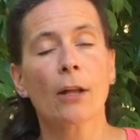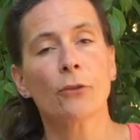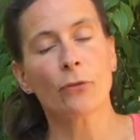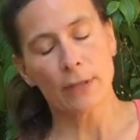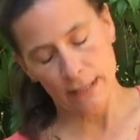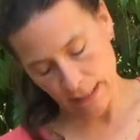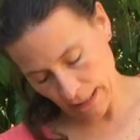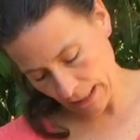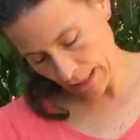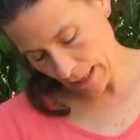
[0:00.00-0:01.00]
to
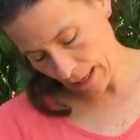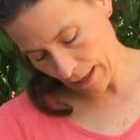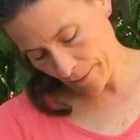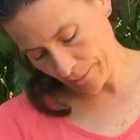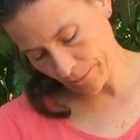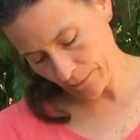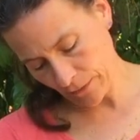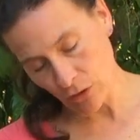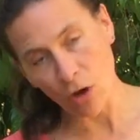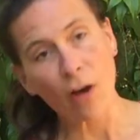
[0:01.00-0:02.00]
see,
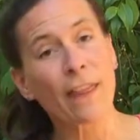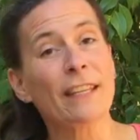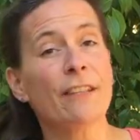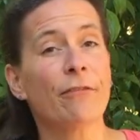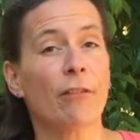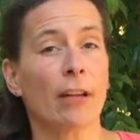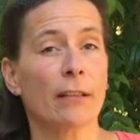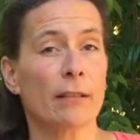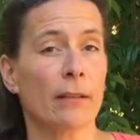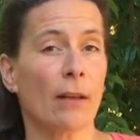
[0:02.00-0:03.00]
are they
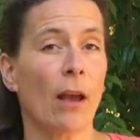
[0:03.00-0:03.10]
different?